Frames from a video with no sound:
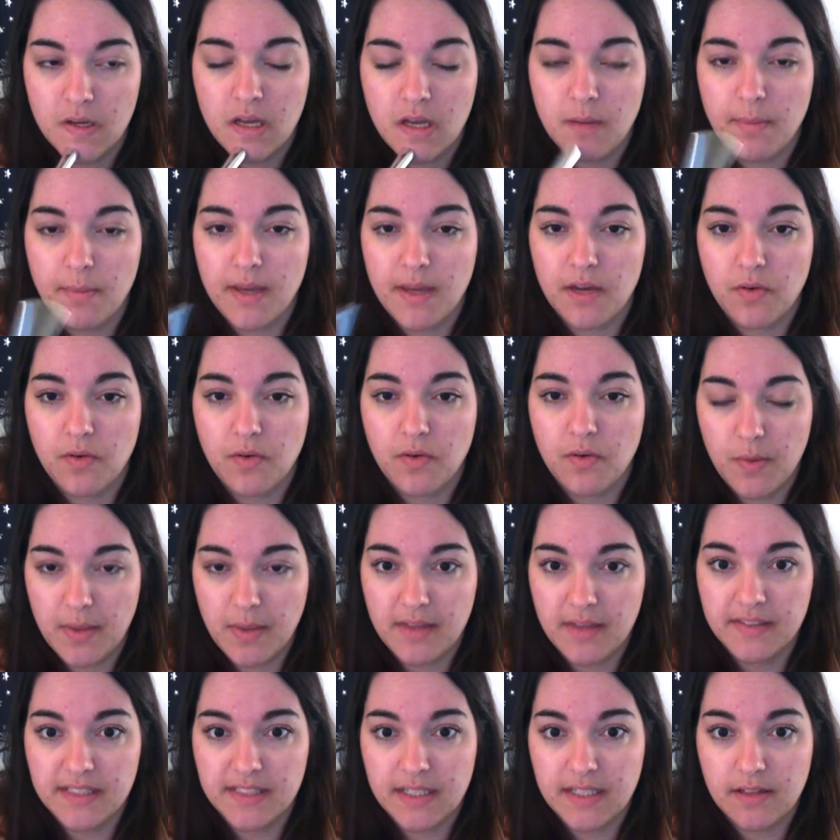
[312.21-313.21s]
my cream
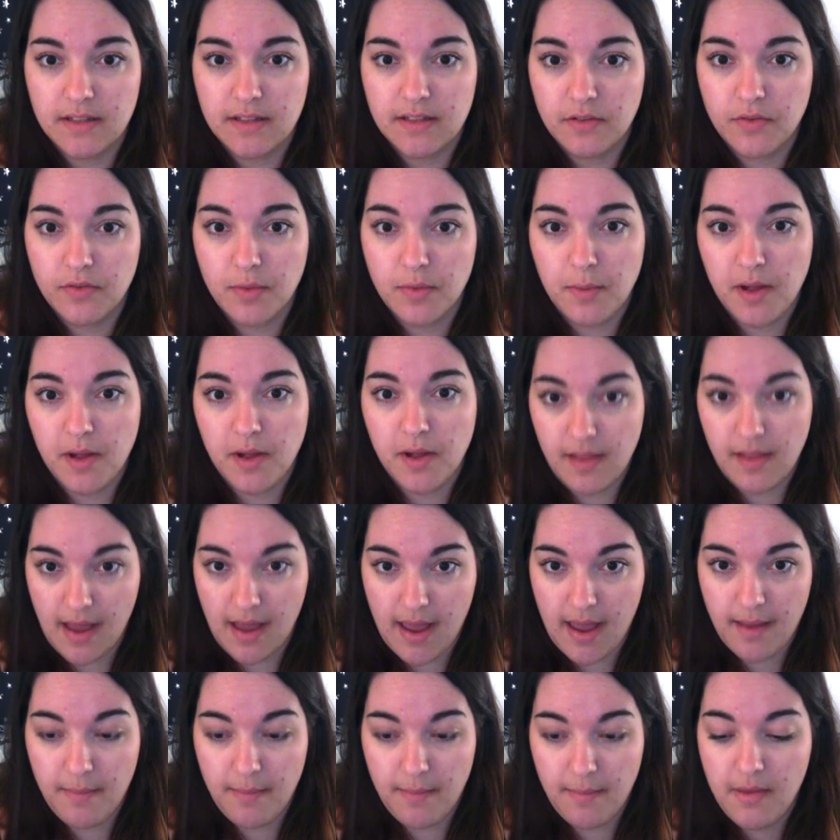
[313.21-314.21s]
concealer from
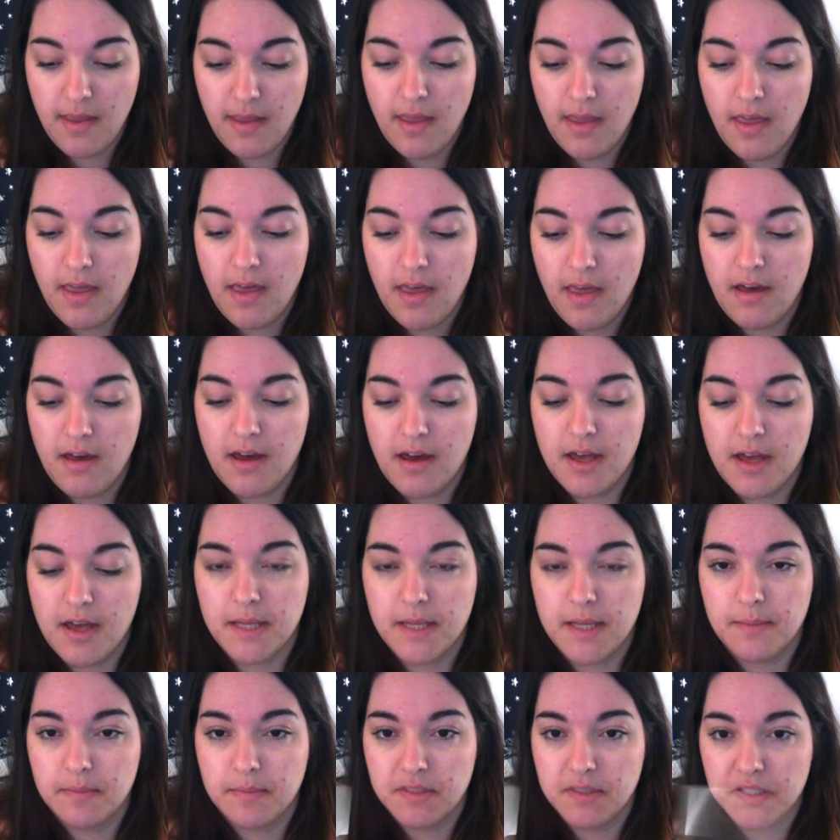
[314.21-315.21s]
Collab.
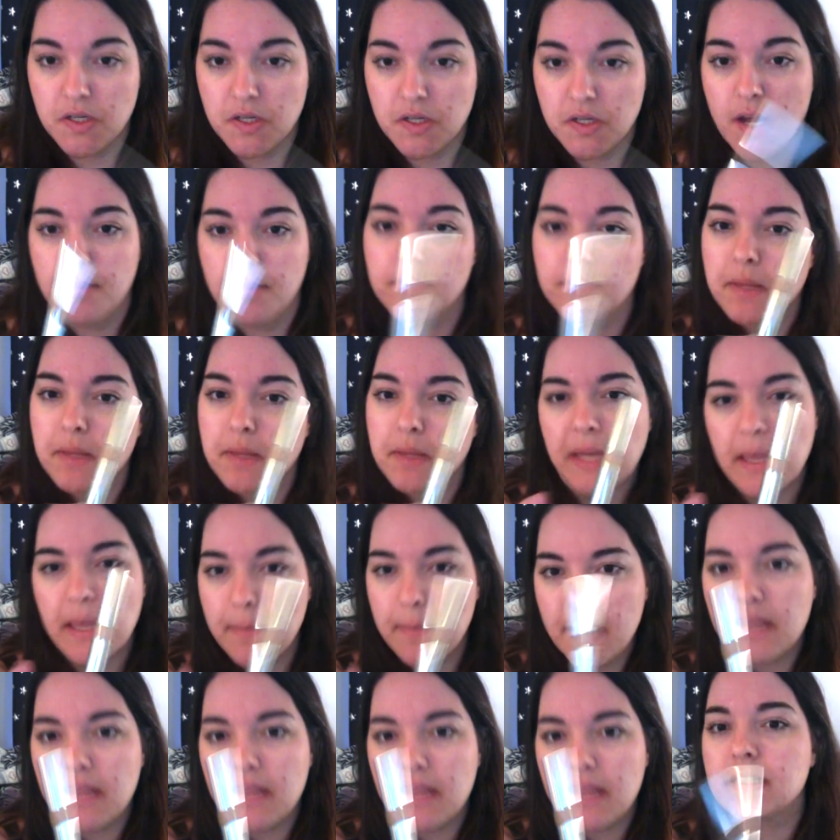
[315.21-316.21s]
So I'm
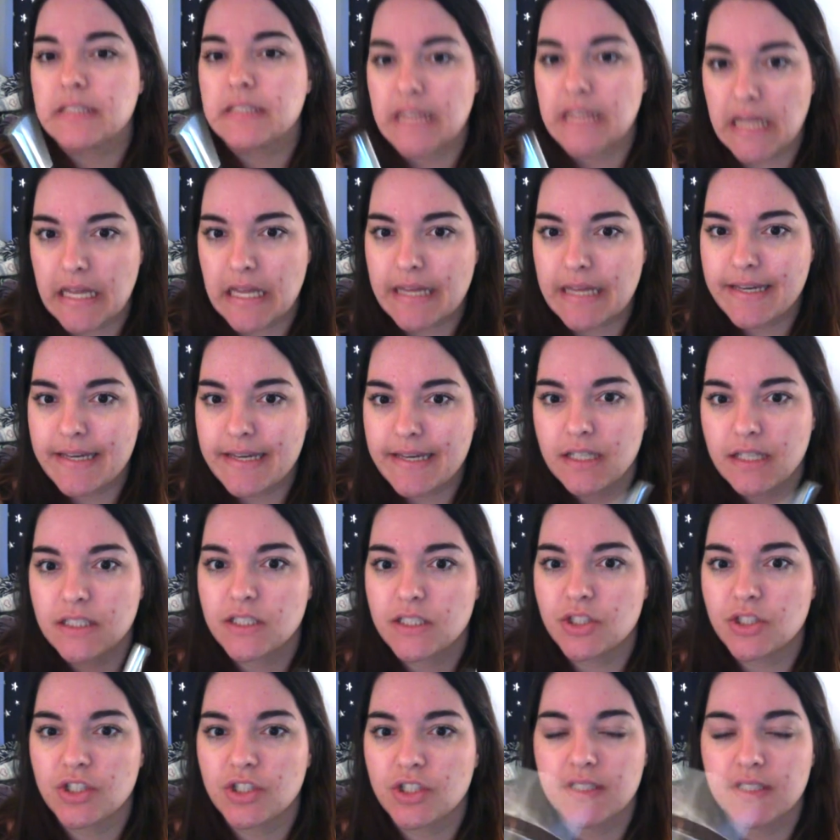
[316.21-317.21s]
keeping this in.
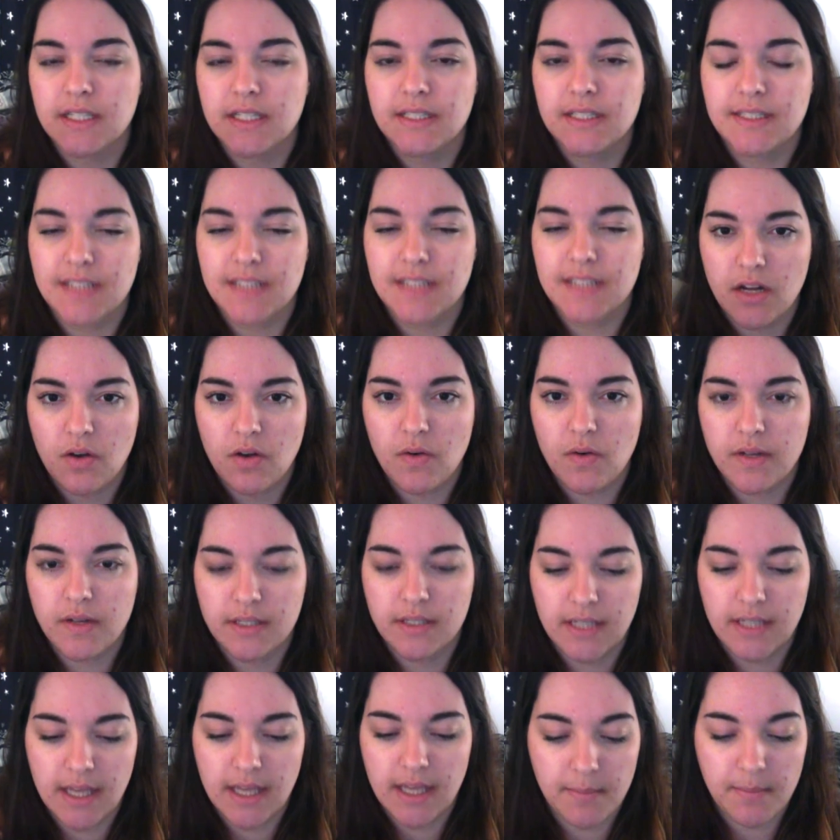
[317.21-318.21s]
It's not going
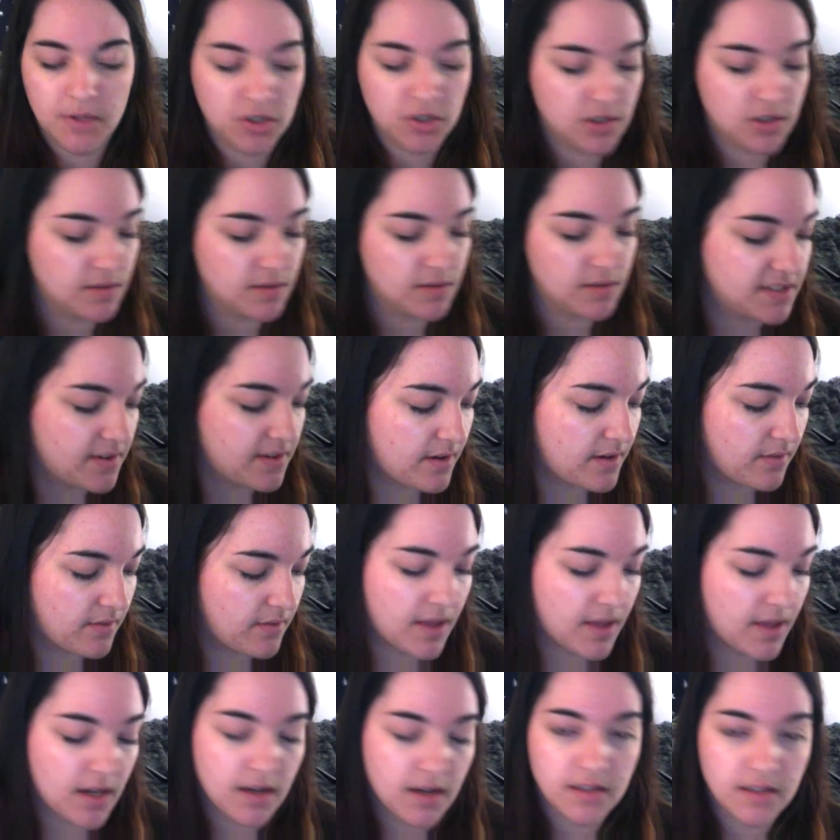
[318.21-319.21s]
to get much use out of
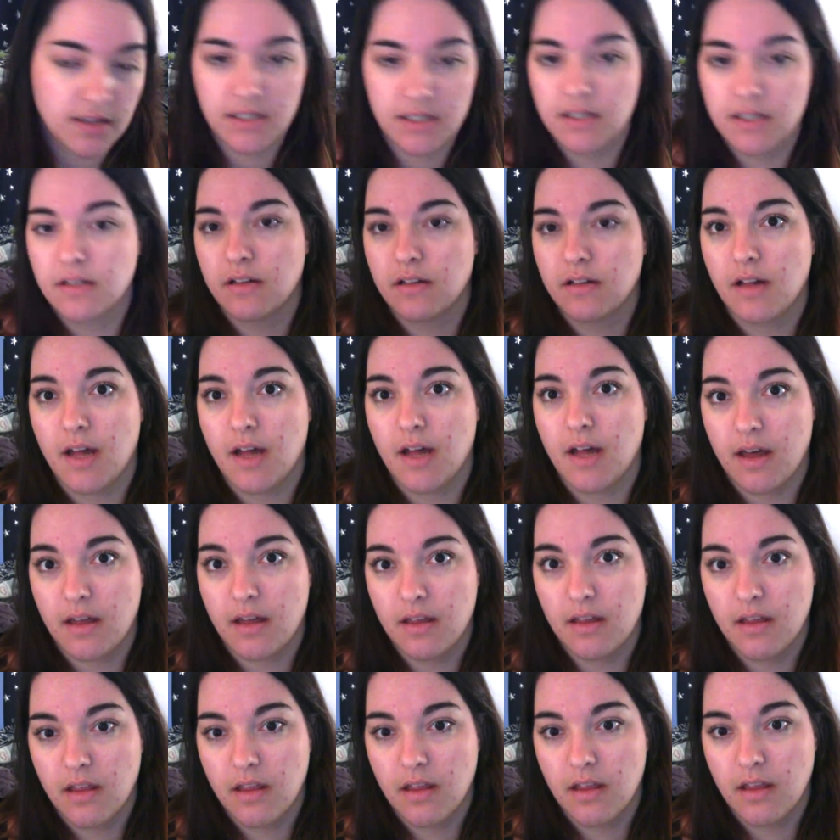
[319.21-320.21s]
it until
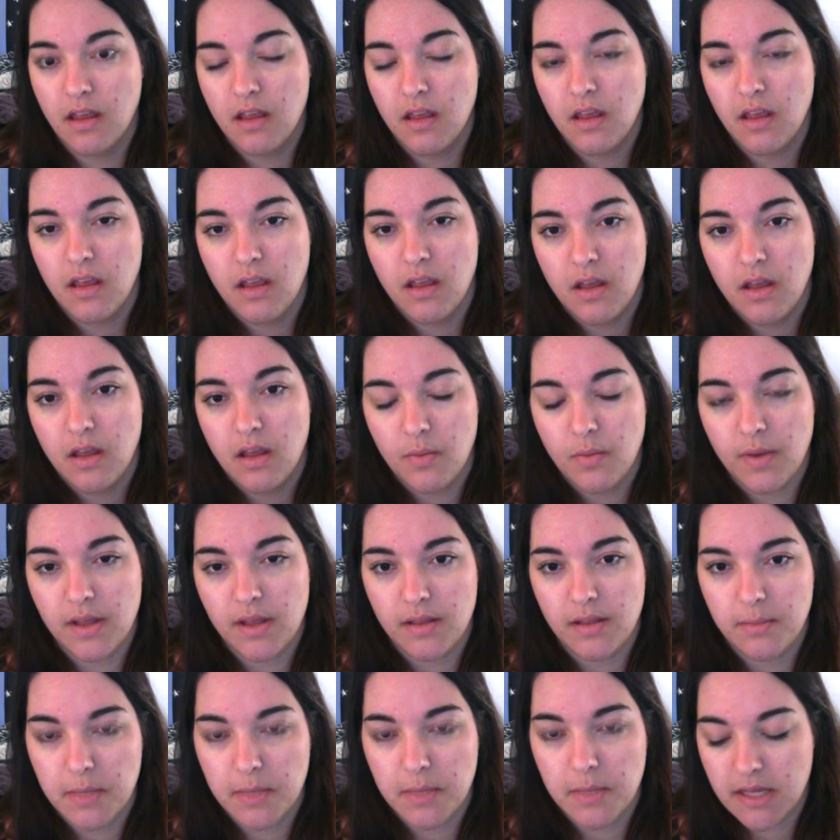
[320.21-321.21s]
we
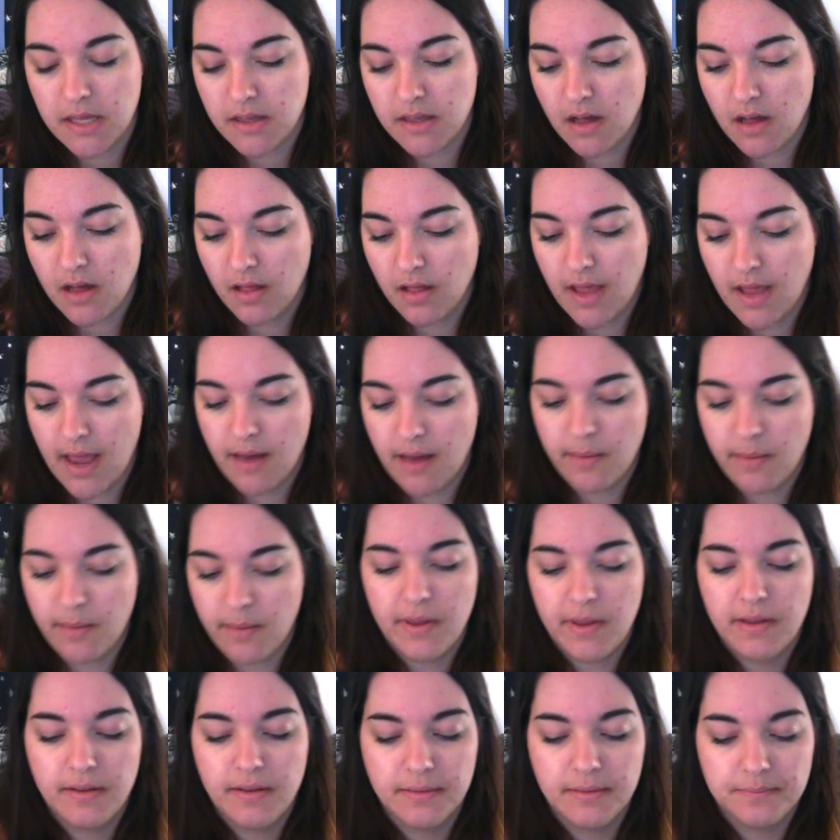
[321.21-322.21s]
eliminate the Collab
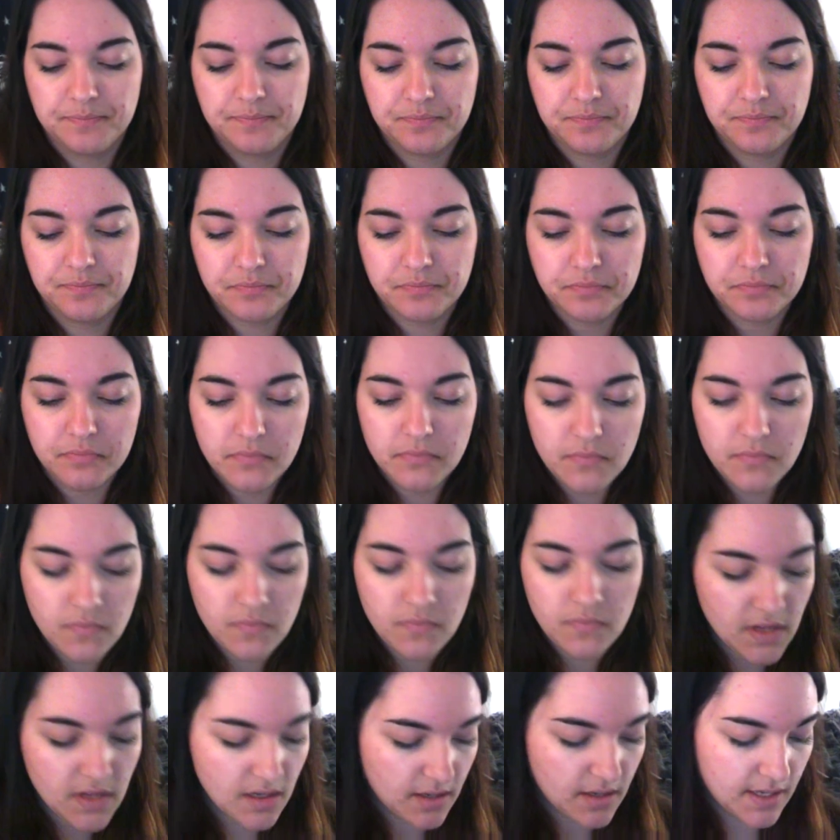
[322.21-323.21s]

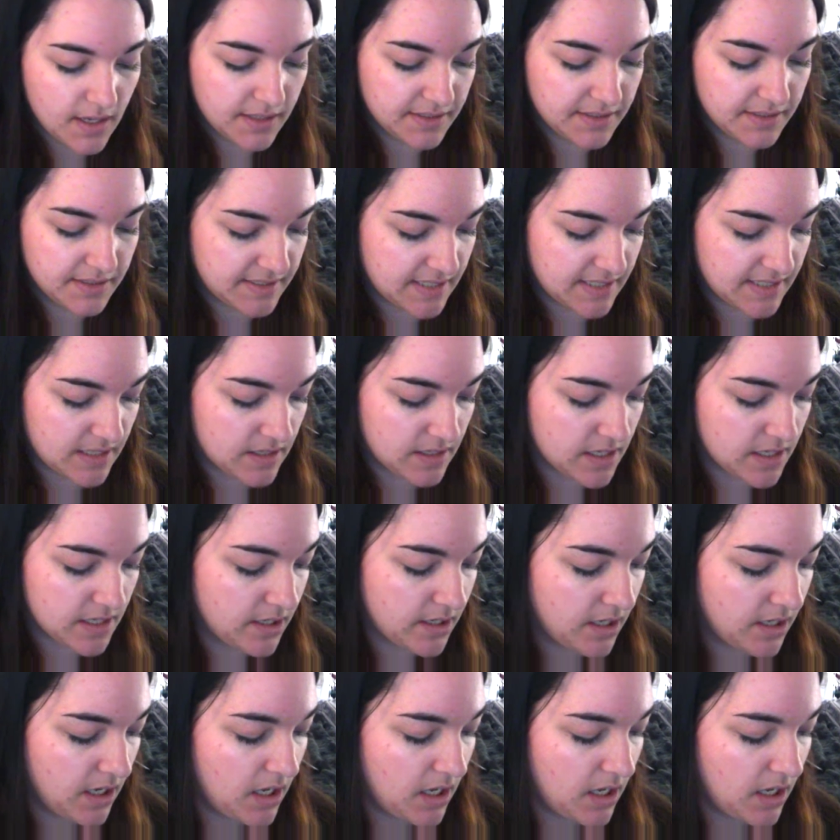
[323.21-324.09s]
concealer.